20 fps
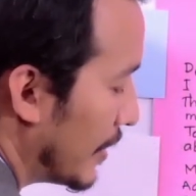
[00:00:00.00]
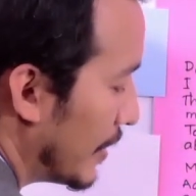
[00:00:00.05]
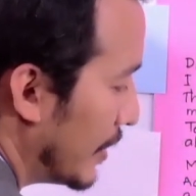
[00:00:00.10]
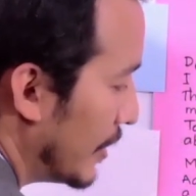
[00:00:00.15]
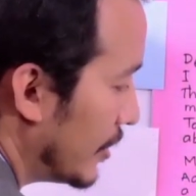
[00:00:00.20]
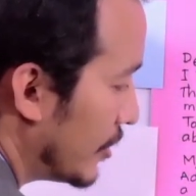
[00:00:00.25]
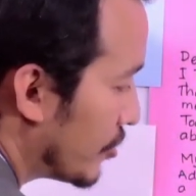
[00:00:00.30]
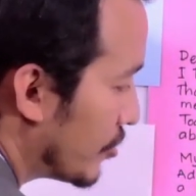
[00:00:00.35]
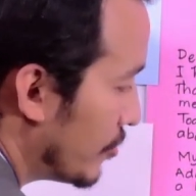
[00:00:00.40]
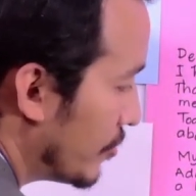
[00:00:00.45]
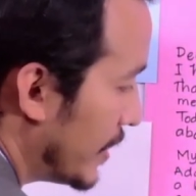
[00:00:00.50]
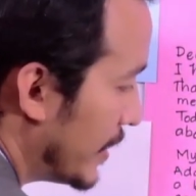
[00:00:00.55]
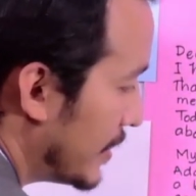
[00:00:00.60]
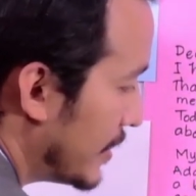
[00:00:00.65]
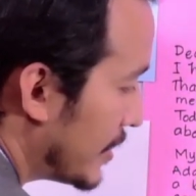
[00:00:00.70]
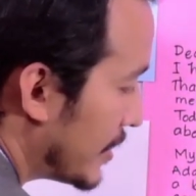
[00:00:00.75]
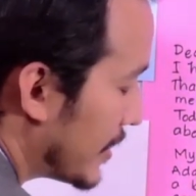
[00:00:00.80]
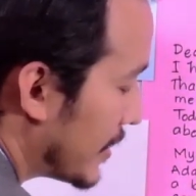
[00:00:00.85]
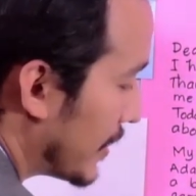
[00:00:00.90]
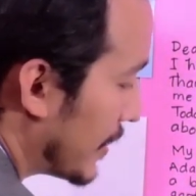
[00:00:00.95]

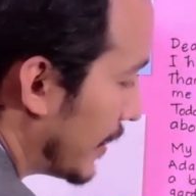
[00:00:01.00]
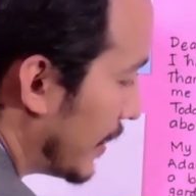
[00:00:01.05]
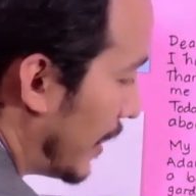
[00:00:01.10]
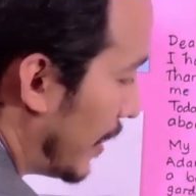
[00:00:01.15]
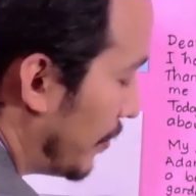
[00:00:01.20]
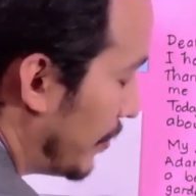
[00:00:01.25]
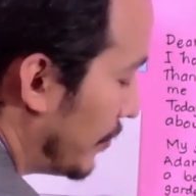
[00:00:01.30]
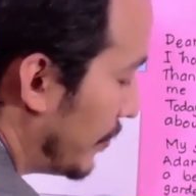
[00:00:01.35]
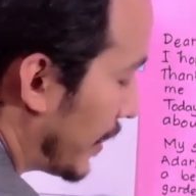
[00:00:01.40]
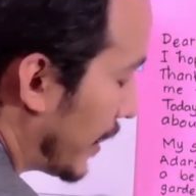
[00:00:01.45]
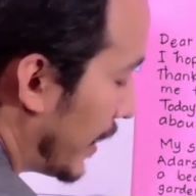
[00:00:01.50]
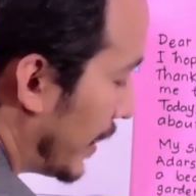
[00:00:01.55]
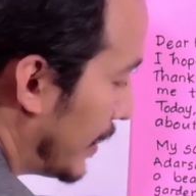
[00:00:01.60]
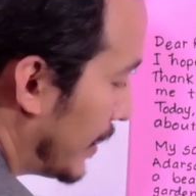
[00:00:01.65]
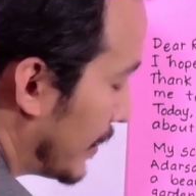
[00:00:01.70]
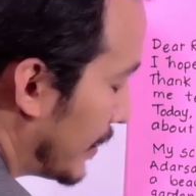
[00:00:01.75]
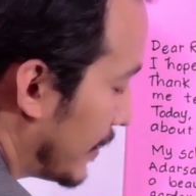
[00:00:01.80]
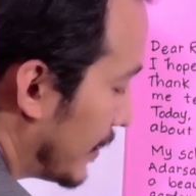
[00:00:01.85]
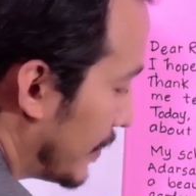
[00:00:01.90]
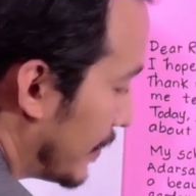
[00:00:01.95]
students, now you
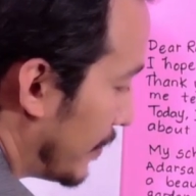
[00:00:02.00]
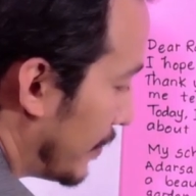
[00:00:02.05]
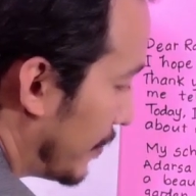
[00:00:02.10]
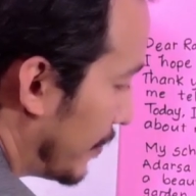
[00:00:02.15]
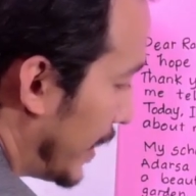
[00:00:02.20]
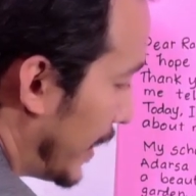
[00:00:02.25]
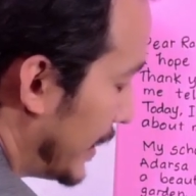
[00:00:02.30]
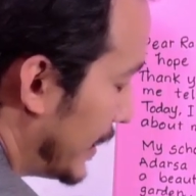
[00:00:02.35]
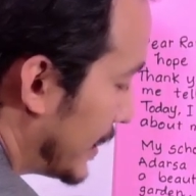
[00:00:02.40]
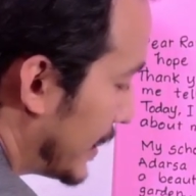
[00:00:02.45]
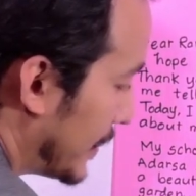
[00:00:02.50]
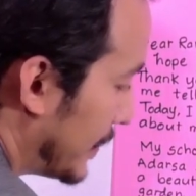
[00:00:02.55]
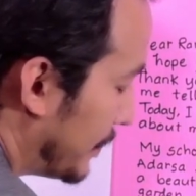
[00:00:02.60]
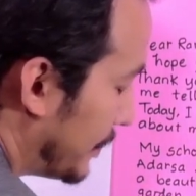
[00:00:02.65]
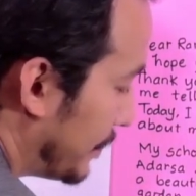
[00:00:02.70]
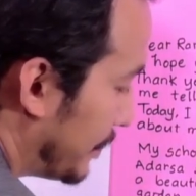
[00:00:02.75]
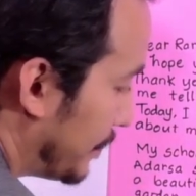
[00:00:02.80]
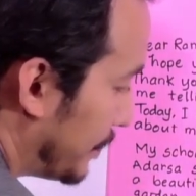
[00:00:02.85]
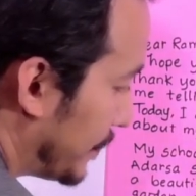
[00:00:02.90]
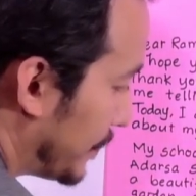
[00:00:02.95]
can write,
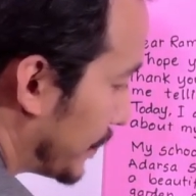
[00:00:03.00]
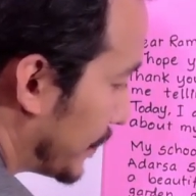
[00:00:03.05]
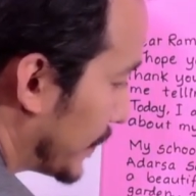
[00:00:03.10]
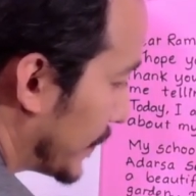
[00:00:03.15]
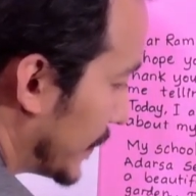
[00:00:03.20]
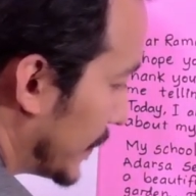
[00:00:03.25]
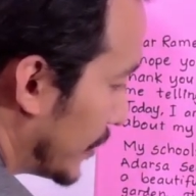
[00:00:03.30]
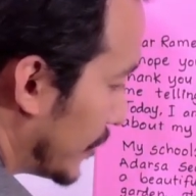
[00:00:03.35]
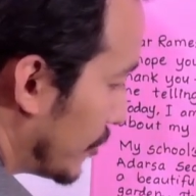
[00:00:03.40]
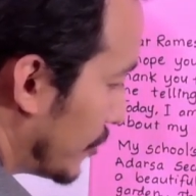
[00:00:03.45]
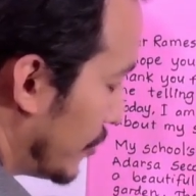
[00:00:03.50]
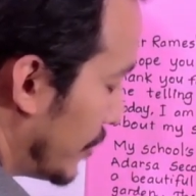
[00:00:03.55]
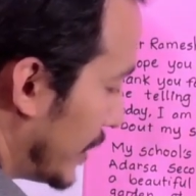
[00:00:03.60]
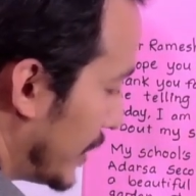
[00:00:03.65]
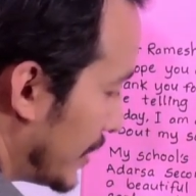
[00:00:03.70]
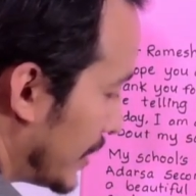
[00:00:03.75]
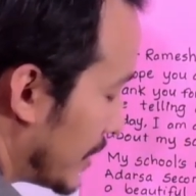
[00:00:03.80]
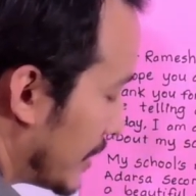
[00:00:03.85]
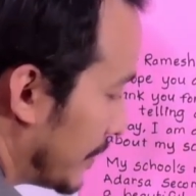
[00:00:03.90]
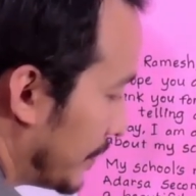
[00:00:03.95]

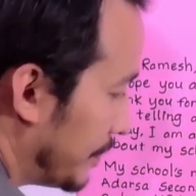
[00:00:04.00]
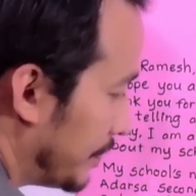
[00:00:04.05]
students